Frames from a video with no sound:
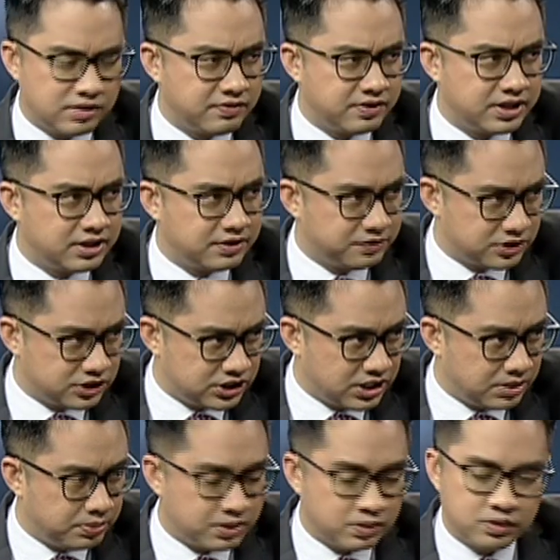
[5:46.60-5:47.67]
in a very different
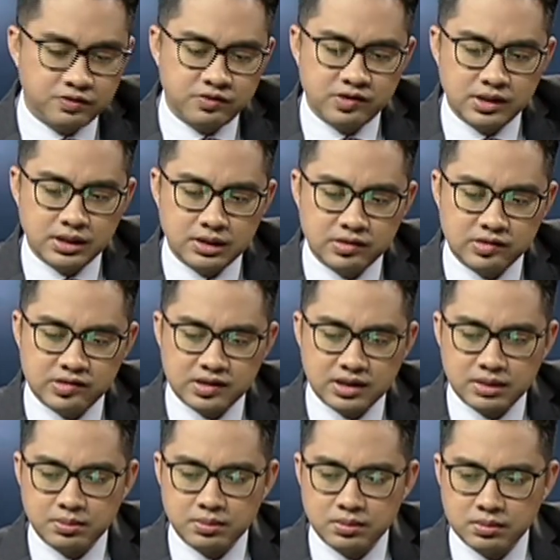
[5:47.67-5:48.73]
shape. We've seen
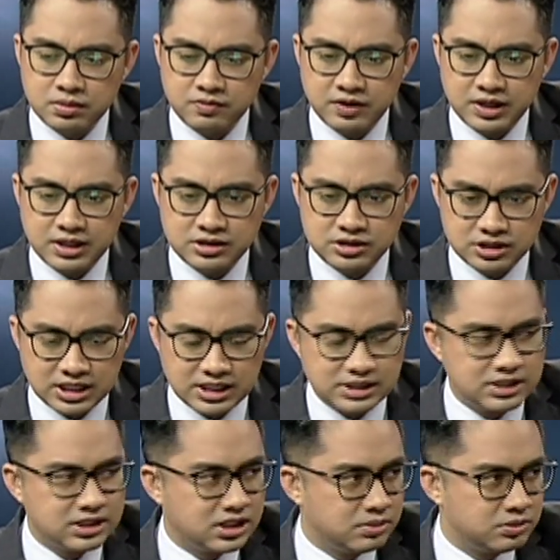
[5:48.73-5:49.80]
some very
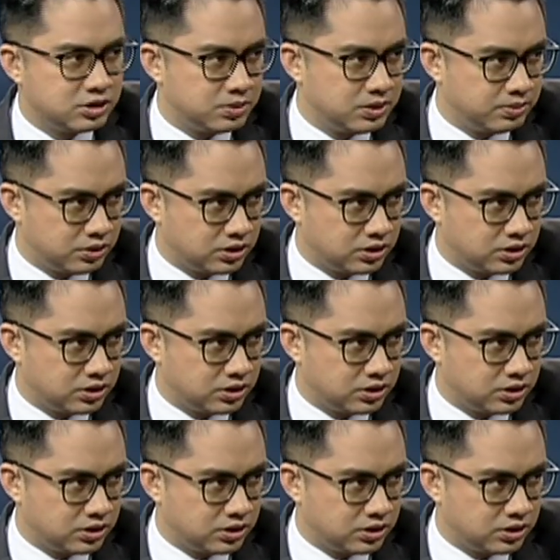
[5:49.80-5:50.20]
drastic numbers being